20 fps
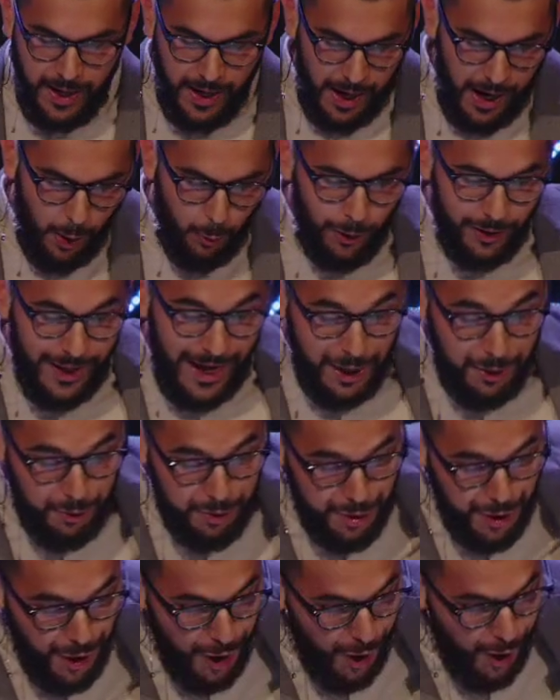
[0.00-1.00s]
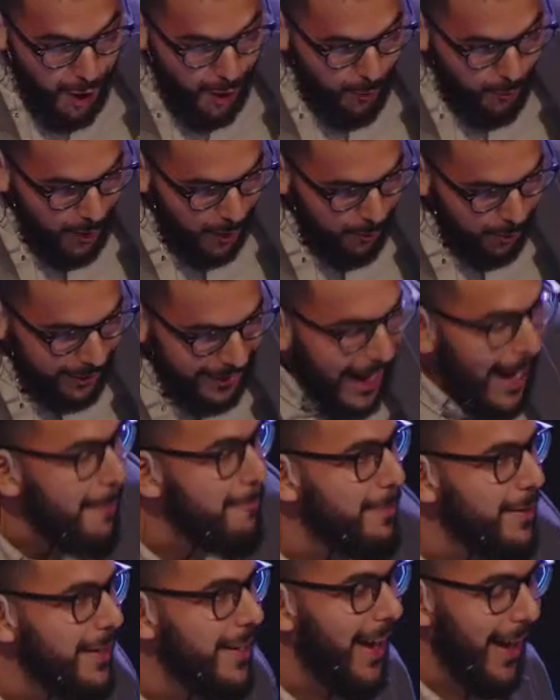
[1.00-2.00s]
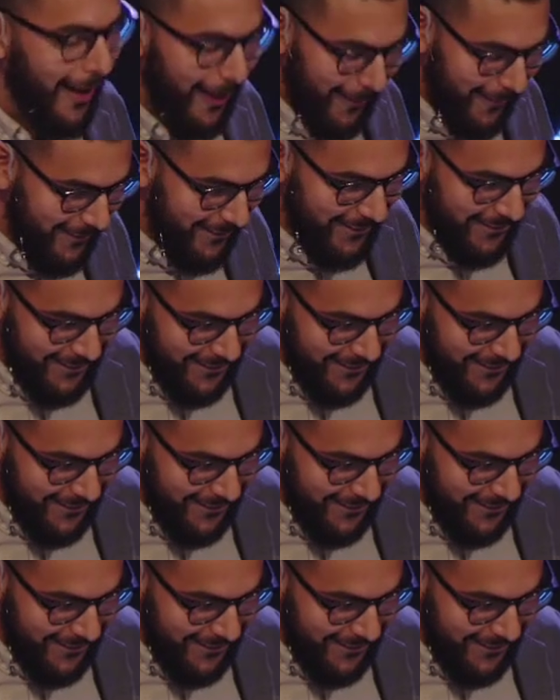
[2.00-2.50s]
Well, I don't know what will happen now,